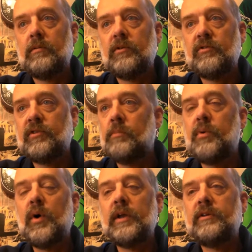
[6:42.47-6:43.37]
some
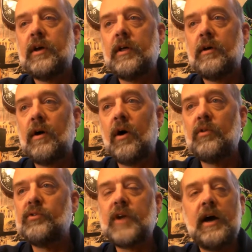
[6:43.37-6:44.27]
point all
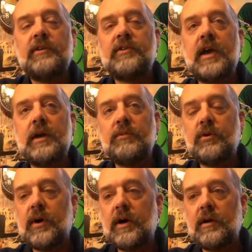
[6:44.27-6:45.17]
those guys came
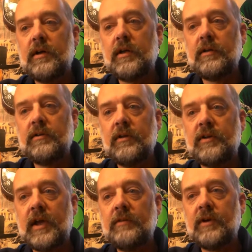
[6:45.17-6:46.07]
to
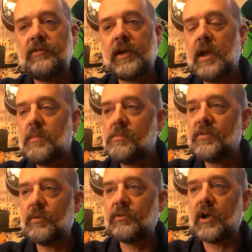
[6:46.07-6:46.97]
Davis. I can't remember if
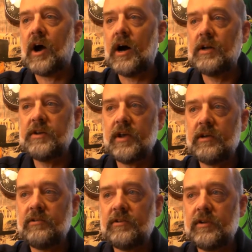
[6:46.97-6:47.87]
there was a
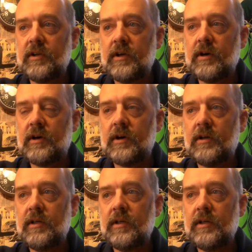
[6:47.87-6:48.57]
contest. I